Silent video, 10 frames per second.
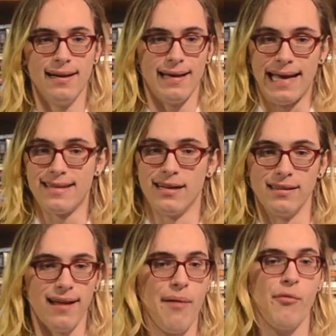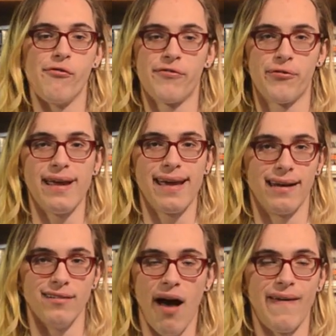It's a lot more freeing and
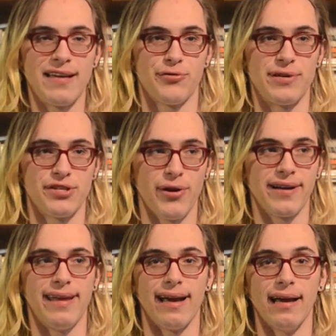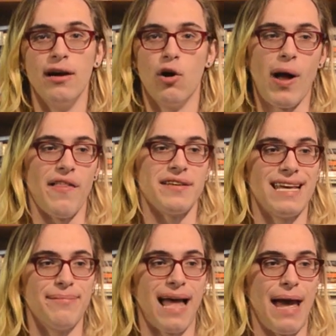a lot less restricting, while at the
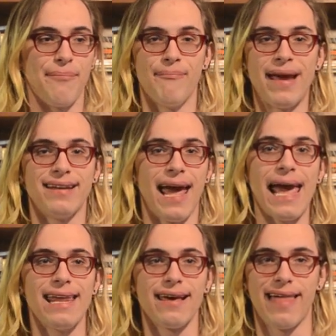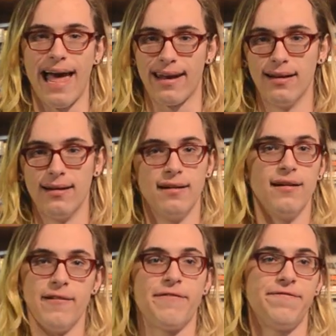same time maintaining that
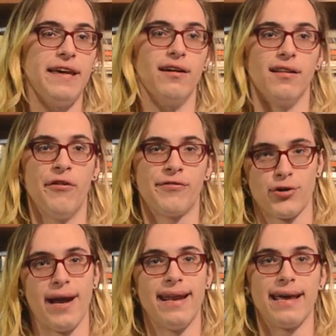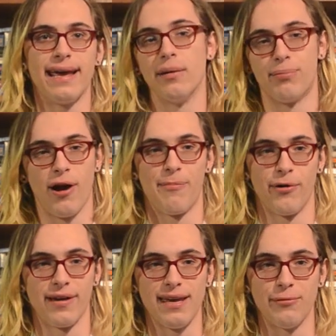feel of training in a proper
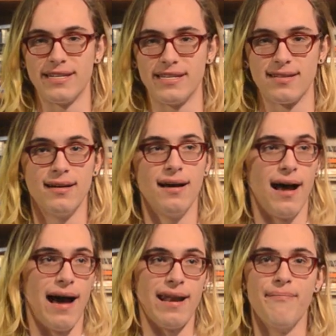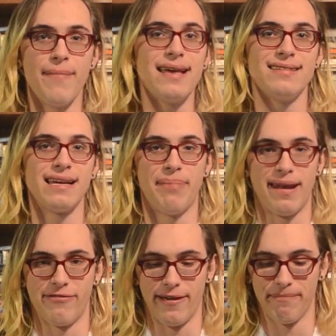gi, which is an amazing
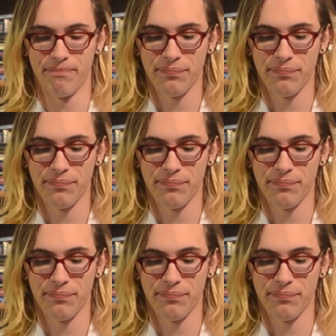benefit.